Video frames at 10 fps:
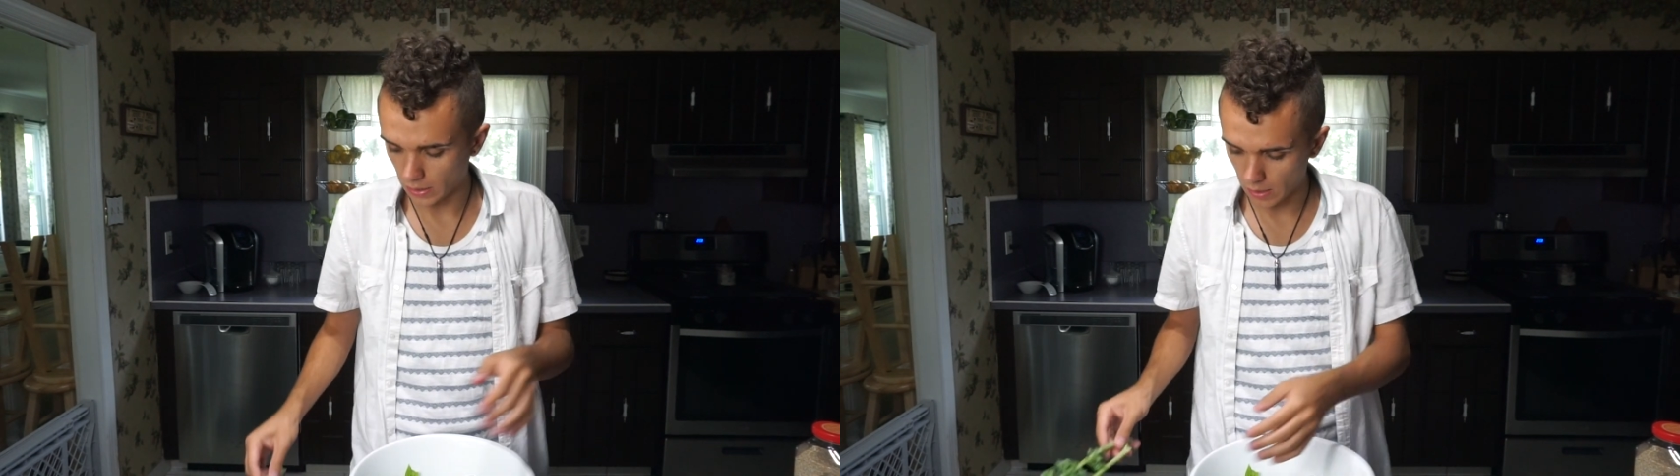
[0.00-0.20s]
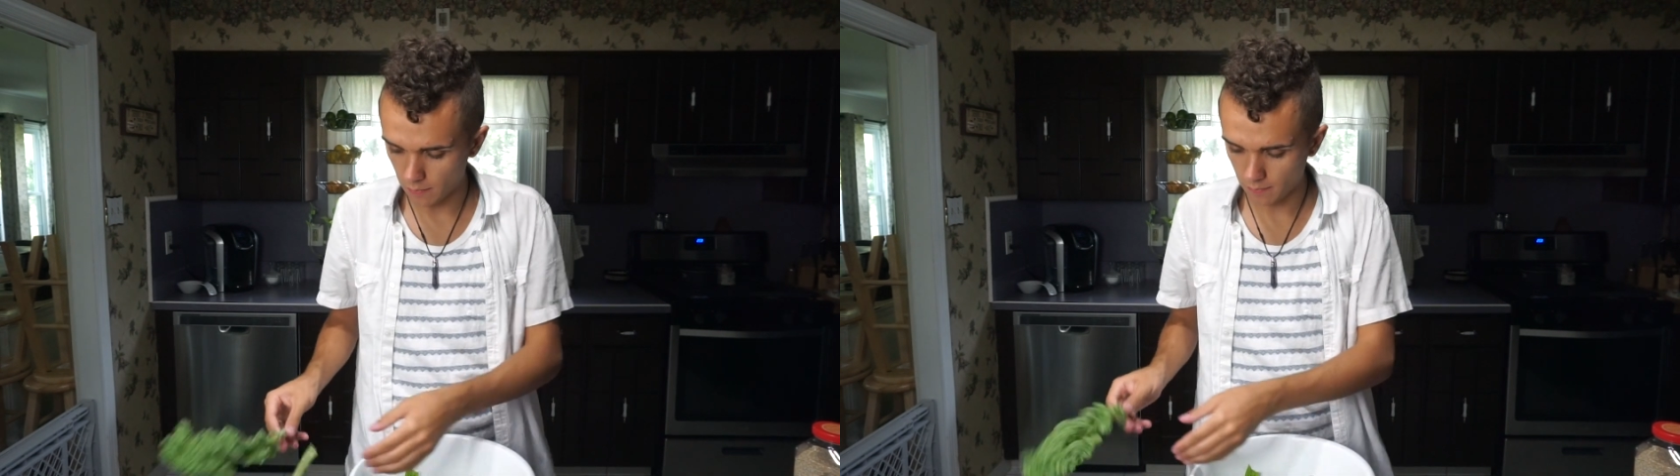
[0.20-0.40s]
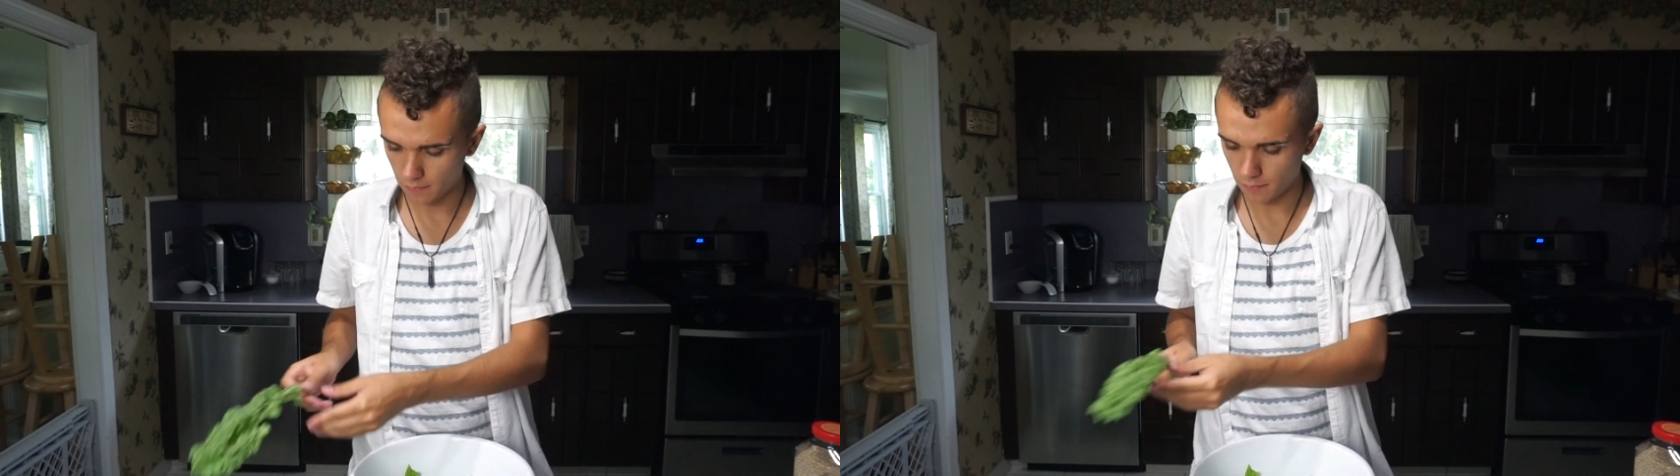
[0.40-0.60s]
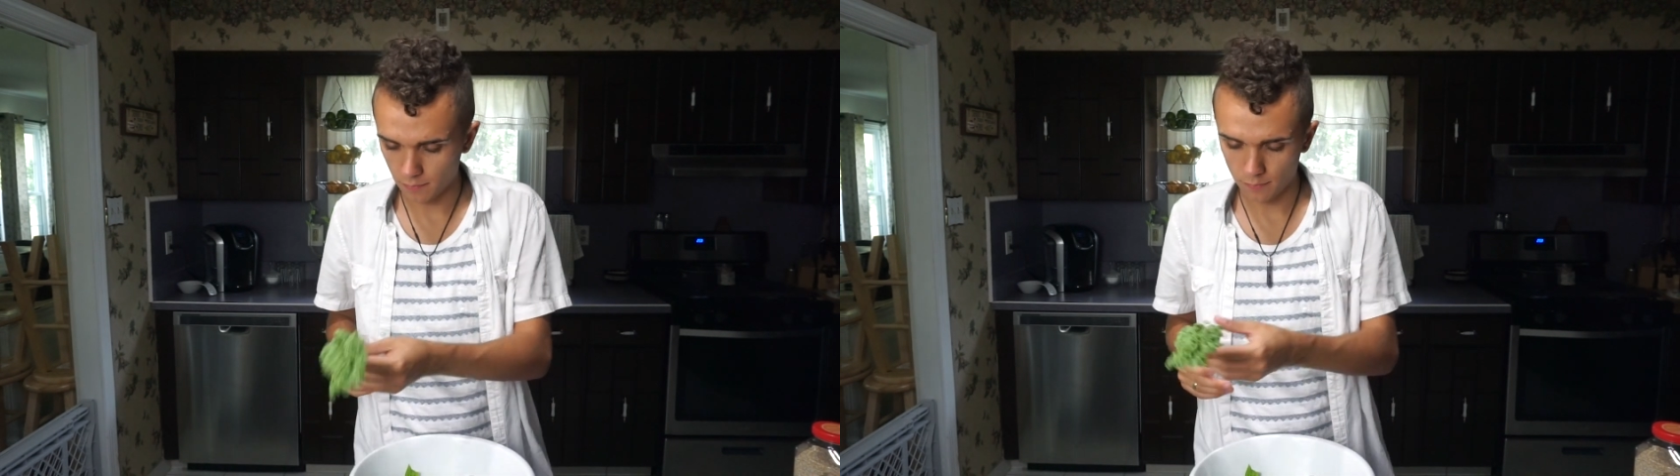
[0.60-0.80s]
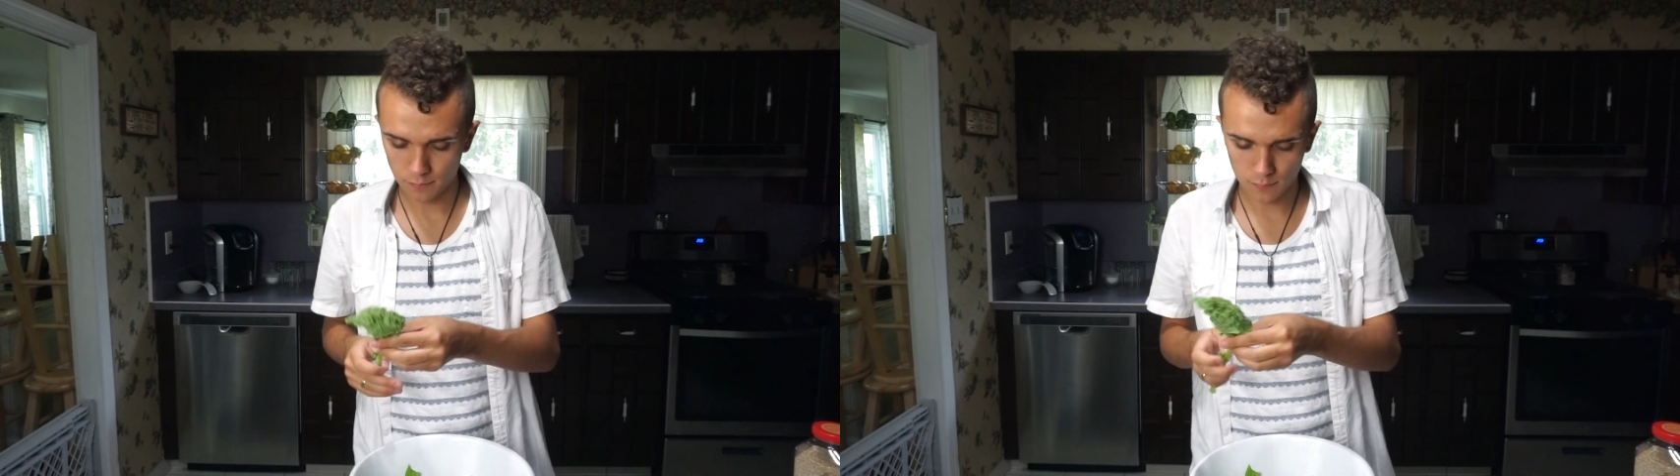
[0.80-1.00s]
it
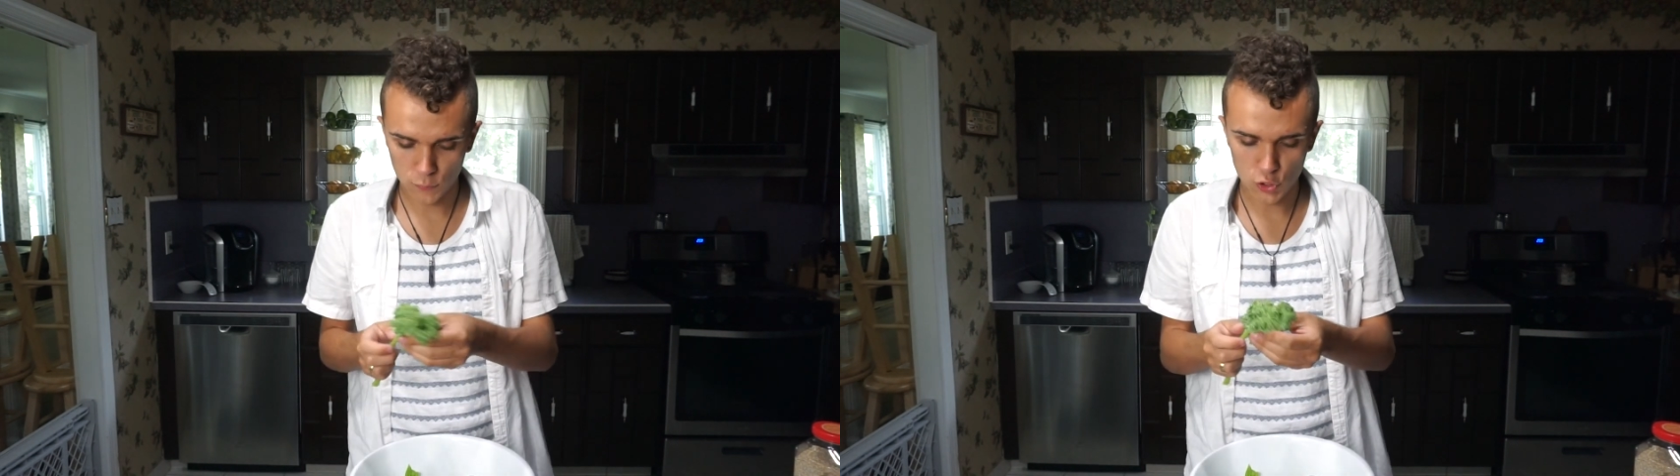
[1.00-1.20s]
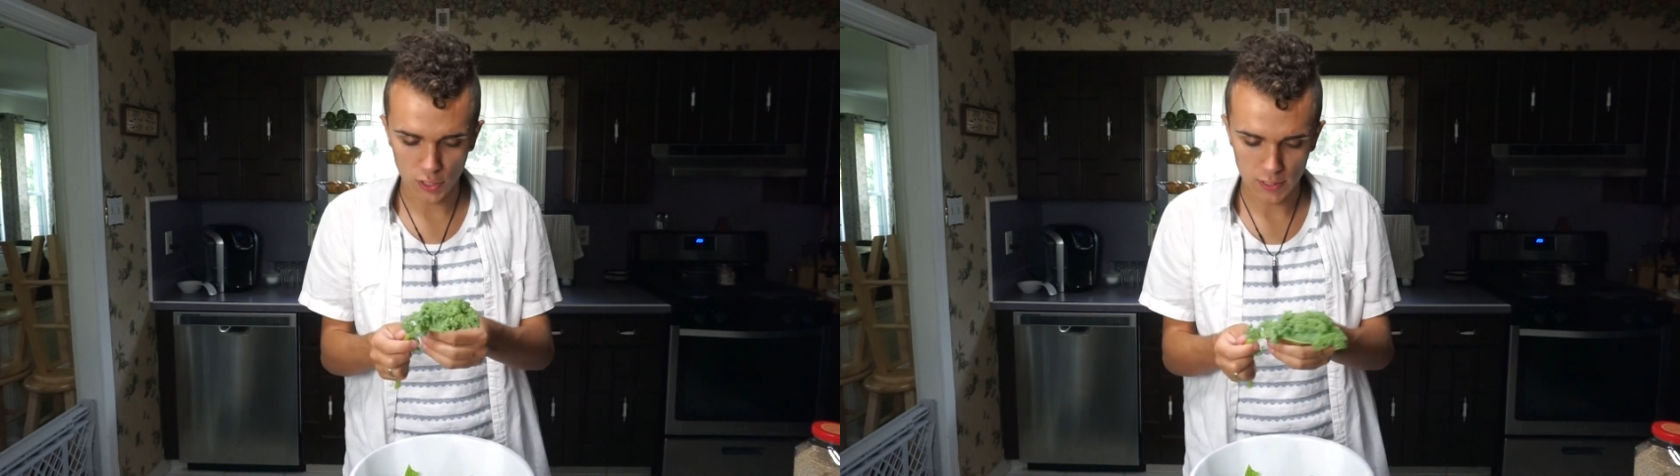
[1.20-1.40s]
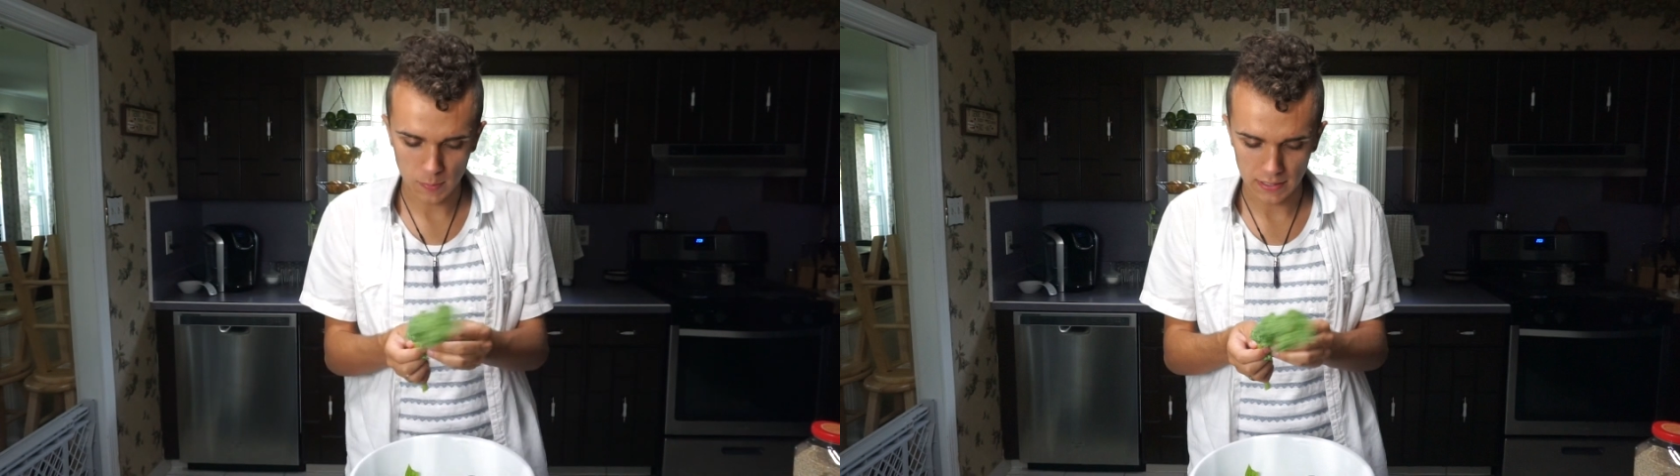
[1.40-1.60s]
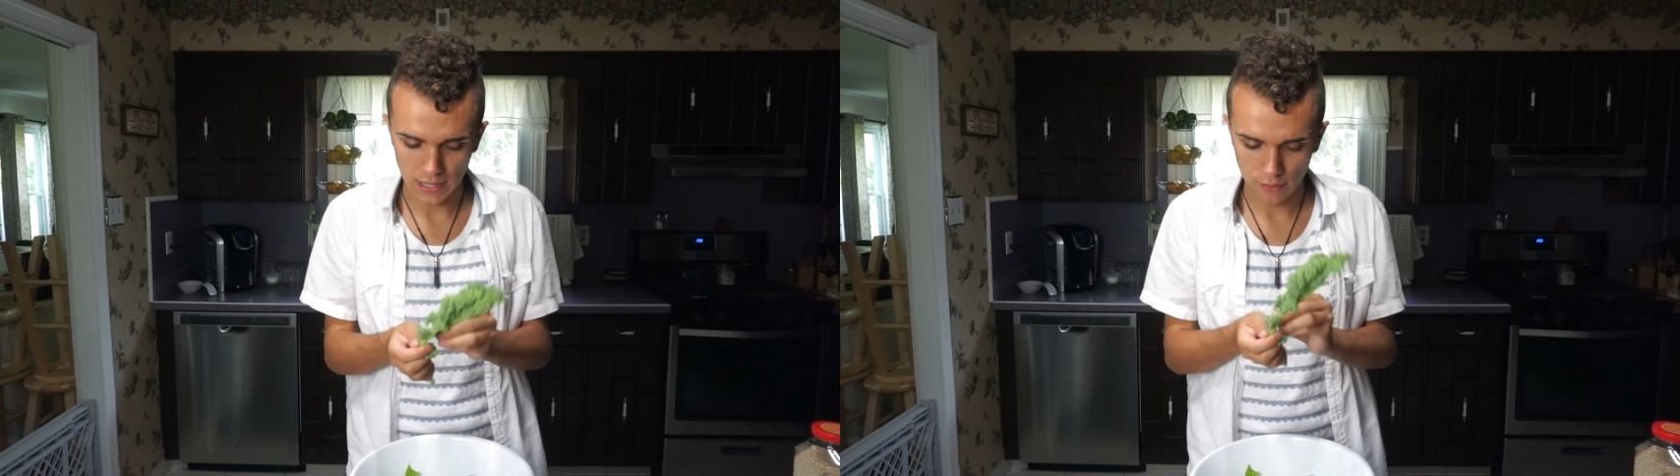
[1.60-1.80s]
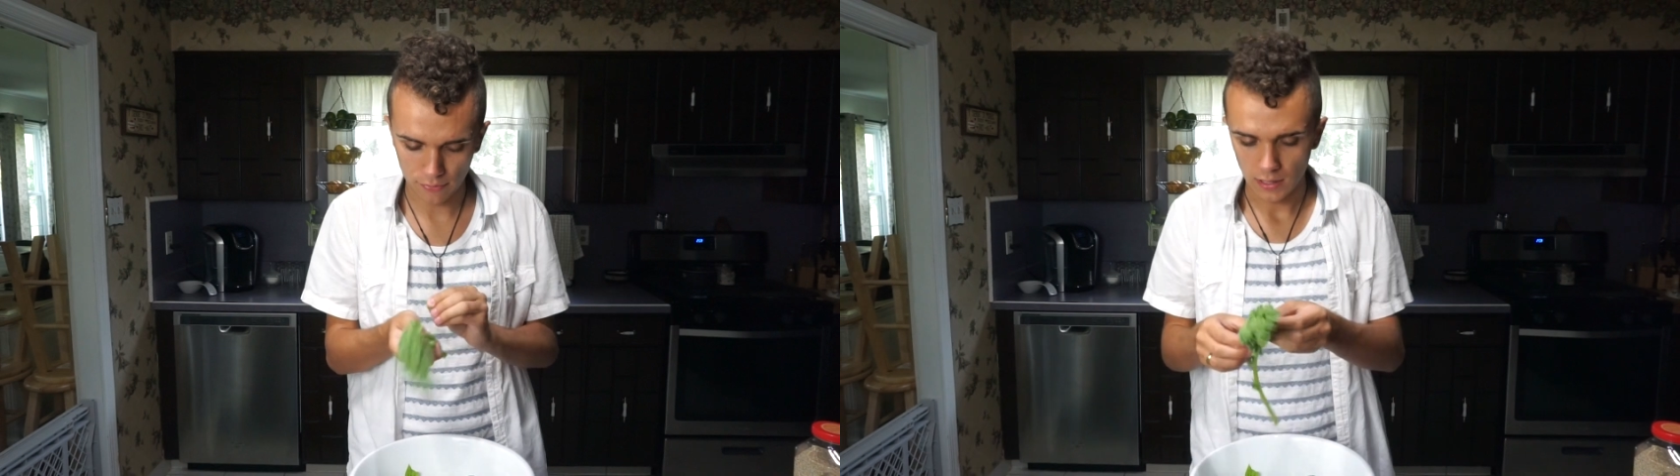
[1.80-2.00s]
just to be
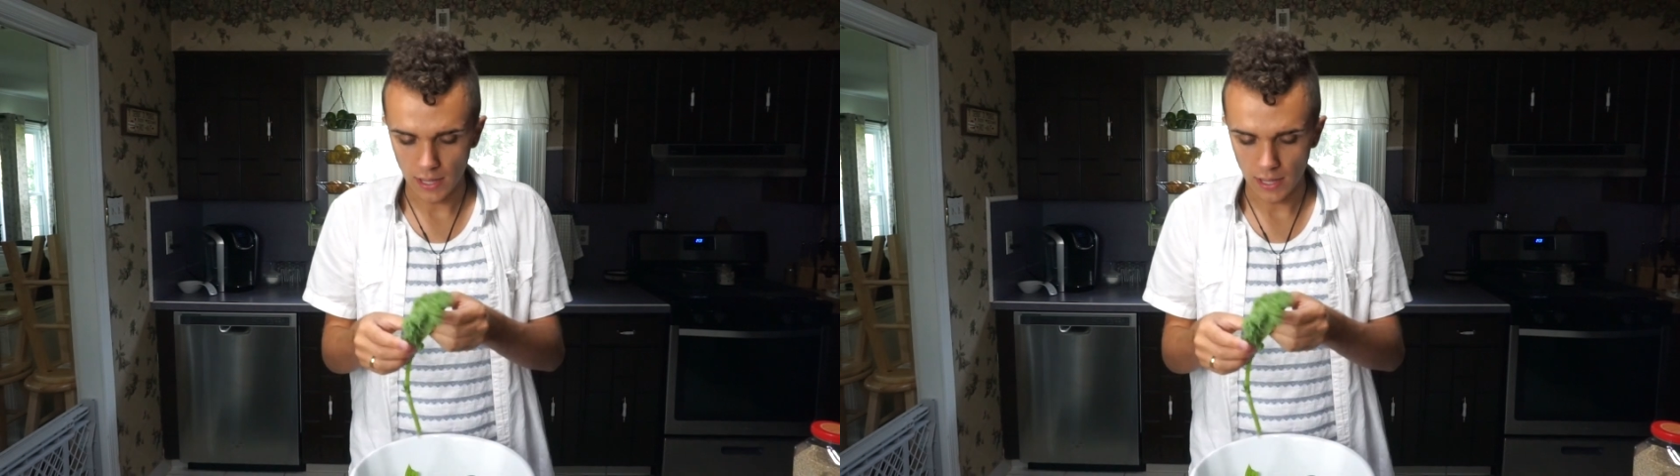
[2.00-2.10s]
safe.